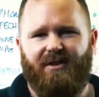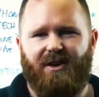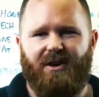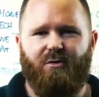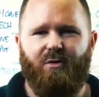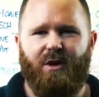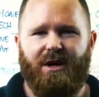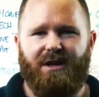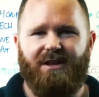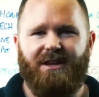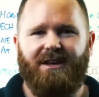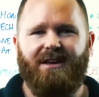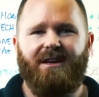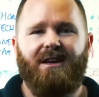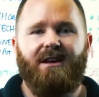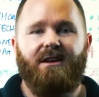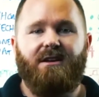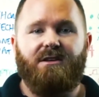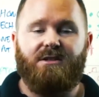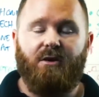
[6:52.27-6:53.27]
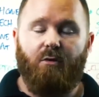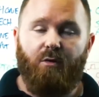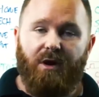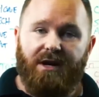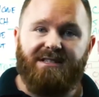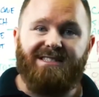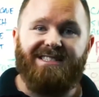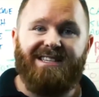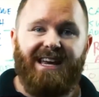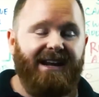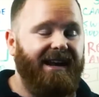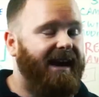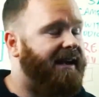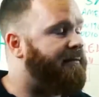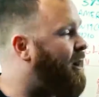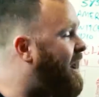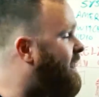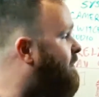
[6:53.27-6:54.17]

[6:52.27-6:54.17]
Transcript: very quickly. So what instead I